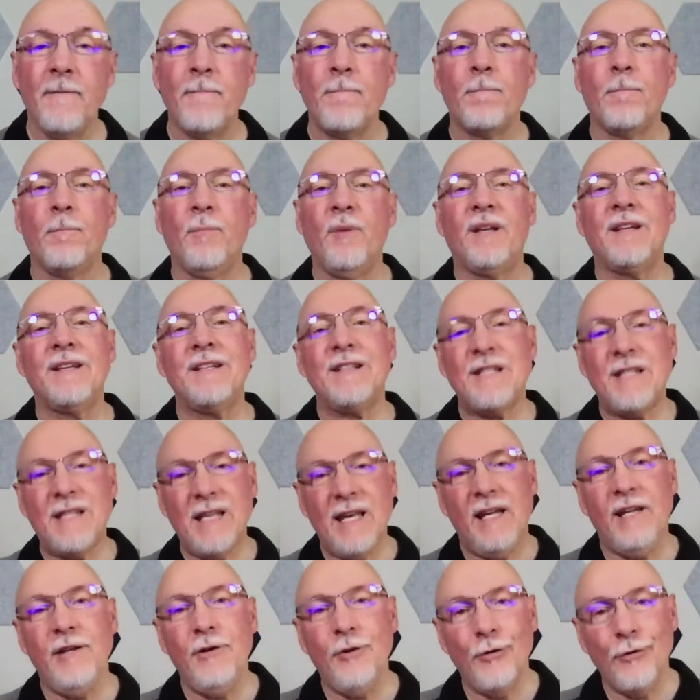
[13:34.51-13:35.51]
because they
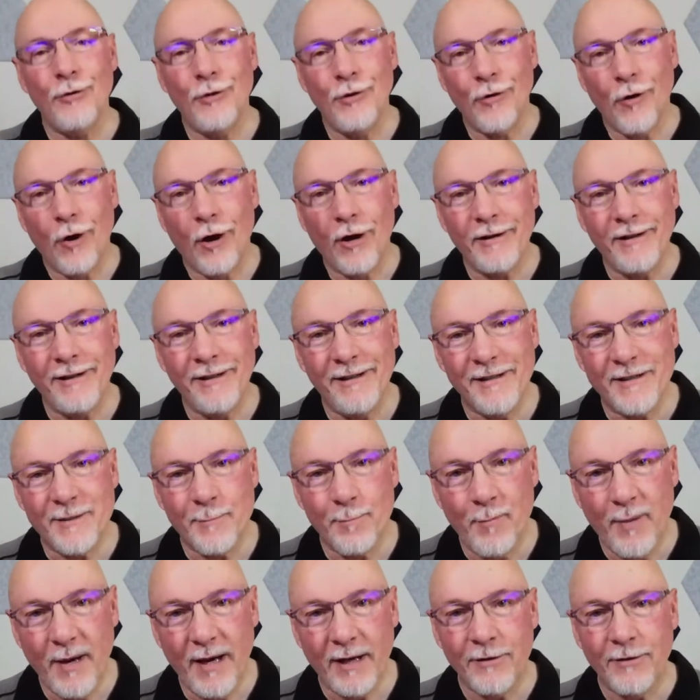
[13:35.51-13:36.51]
know their audience
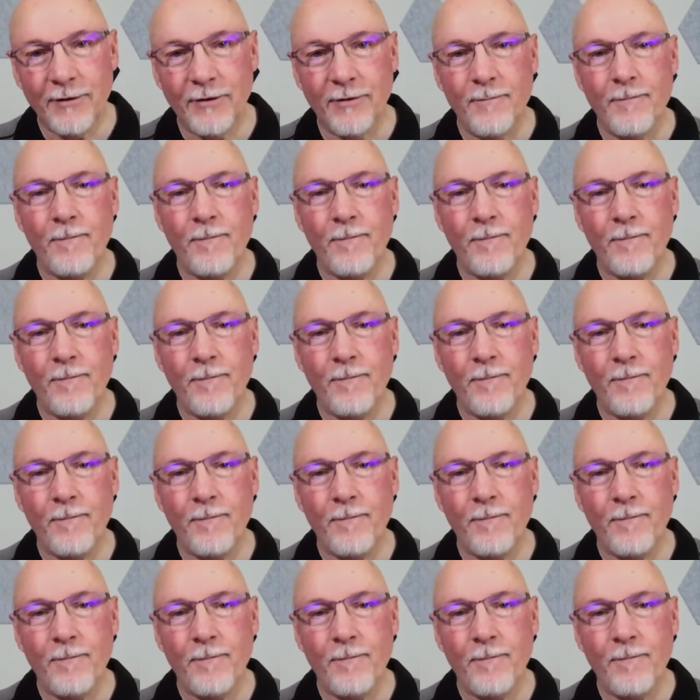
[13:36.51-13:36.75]
better,